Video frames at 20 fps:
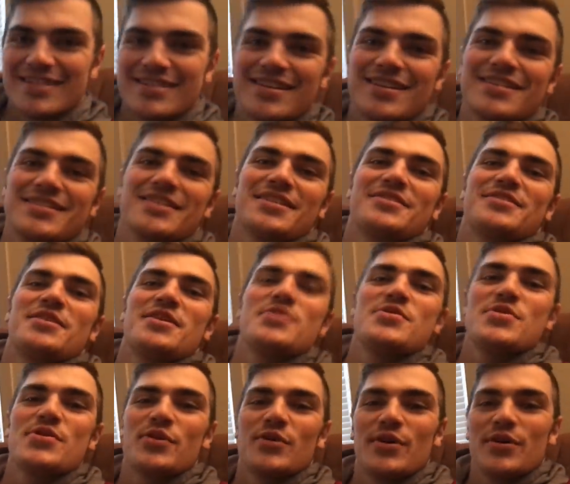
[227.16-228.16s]
Just a
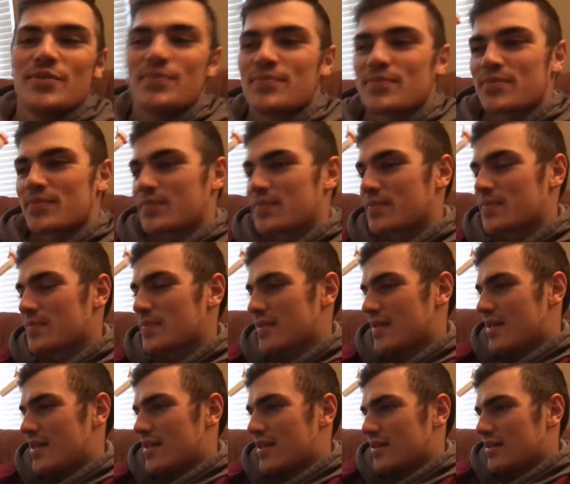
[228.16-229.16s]
two-year-old.
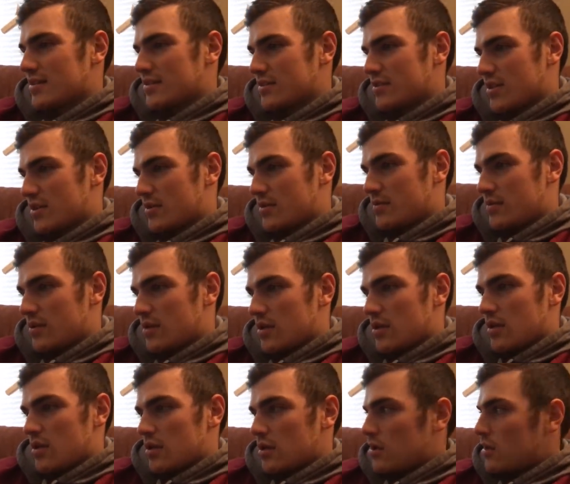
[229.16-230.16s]
So. He
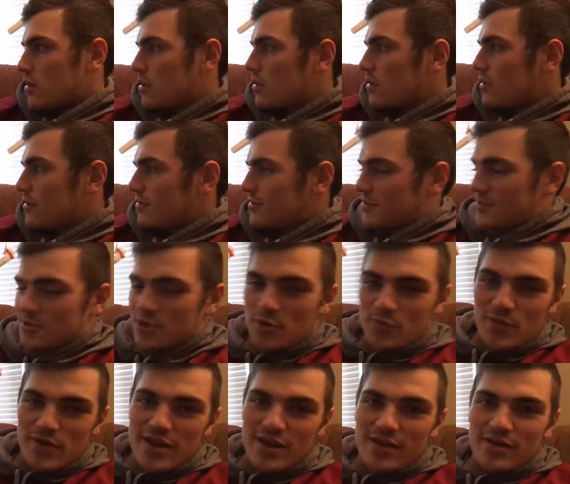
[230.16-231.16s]
choked you out, though.
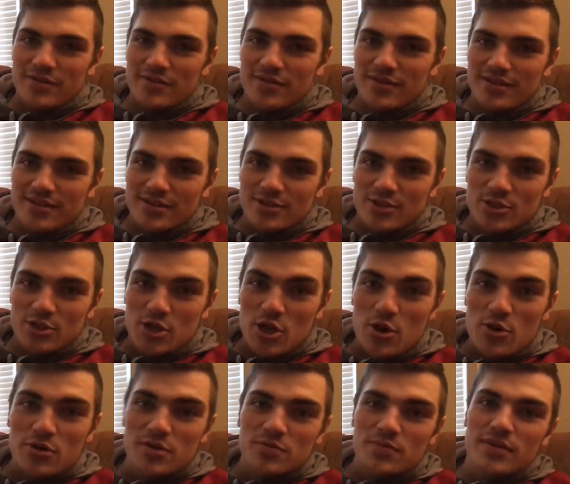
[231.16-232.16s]
Choked me out.
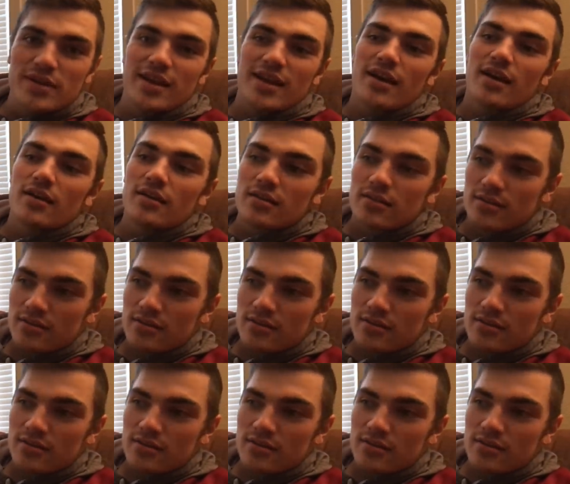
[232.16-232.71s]
Choked me out.